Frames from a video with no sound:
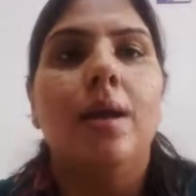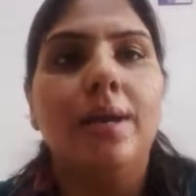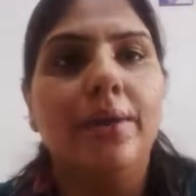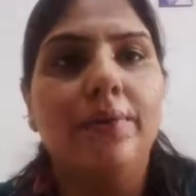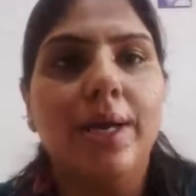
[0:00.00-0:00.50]

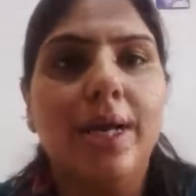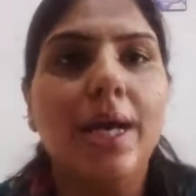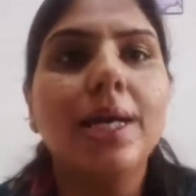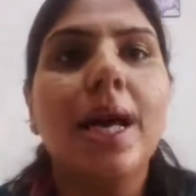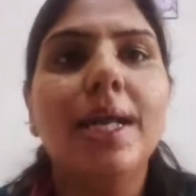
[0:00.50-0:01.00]
River
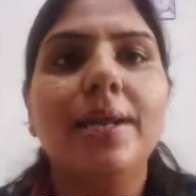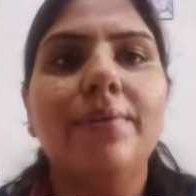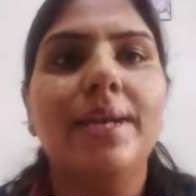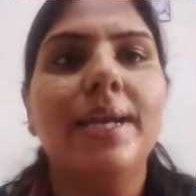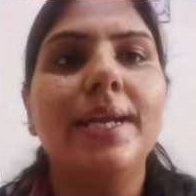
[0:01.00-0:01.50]
Ganga,
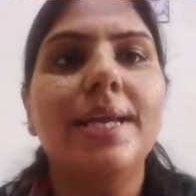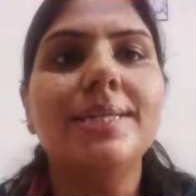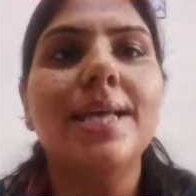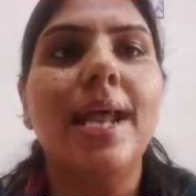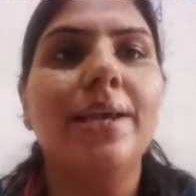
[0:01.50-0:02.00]
River
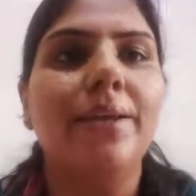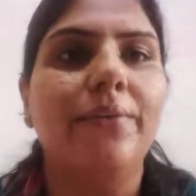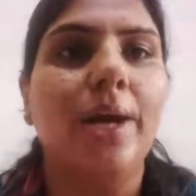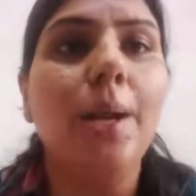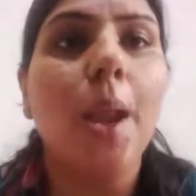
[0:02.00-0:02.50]
Indus and
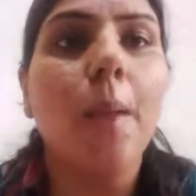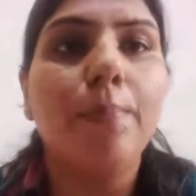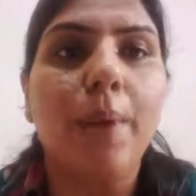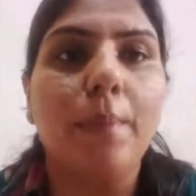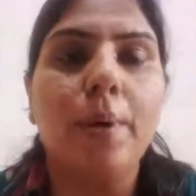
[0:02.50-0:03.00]
River
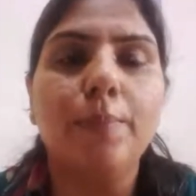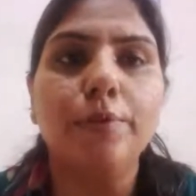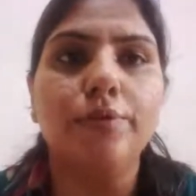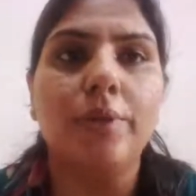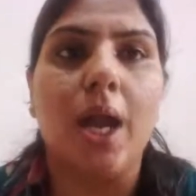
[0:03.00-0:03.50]

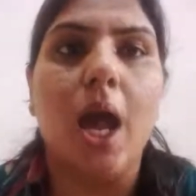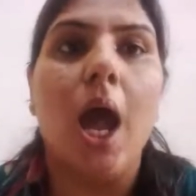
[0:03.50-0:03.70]
Brahmaputra.